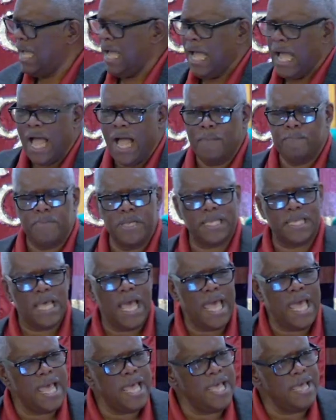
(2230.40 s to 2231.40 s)
and
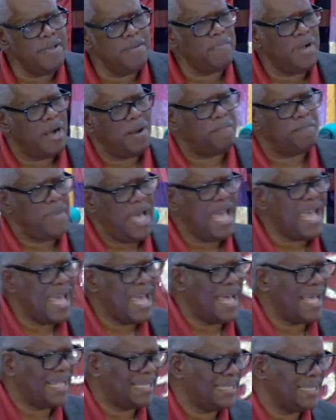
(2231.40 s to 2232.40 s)
became a
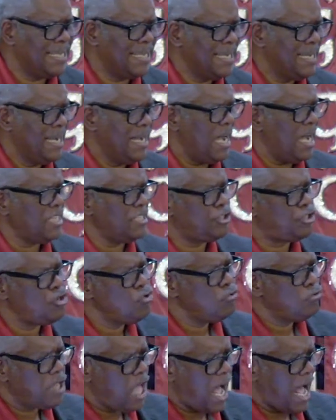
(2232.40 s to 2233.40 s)
man, a
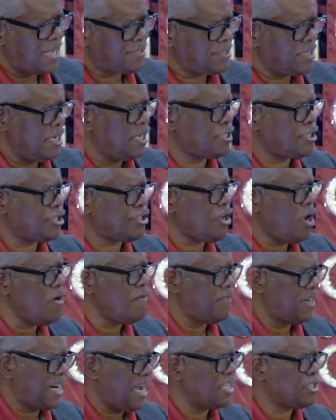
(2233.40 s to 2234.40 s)
doulos, a
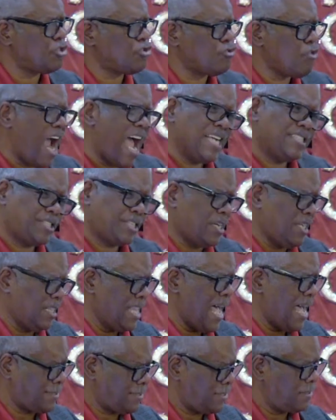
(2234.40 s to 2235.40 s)
servant, a trash
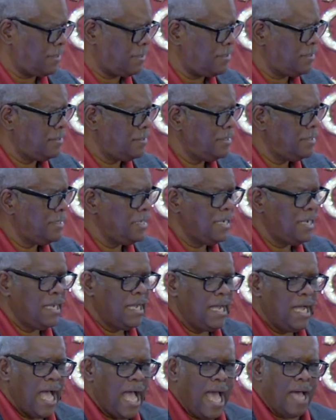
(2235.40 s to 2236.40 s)
collector,
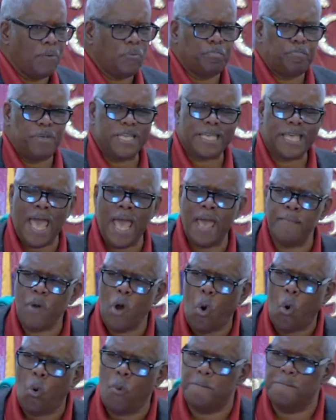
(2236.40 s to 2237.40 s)
and became
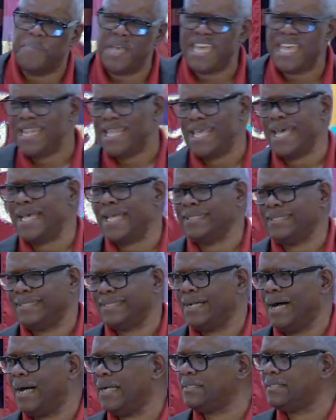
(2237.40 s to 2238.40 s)
obedient
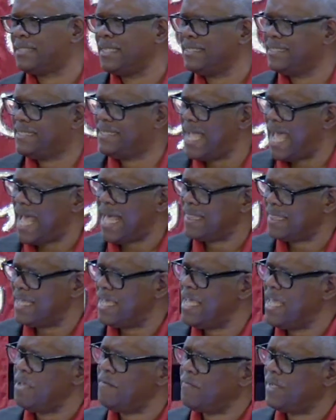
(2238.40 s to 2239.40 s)
unto death,
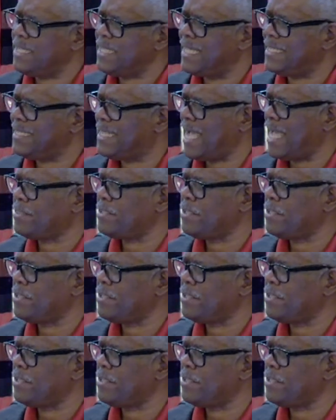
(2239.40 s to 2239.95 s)
even the death of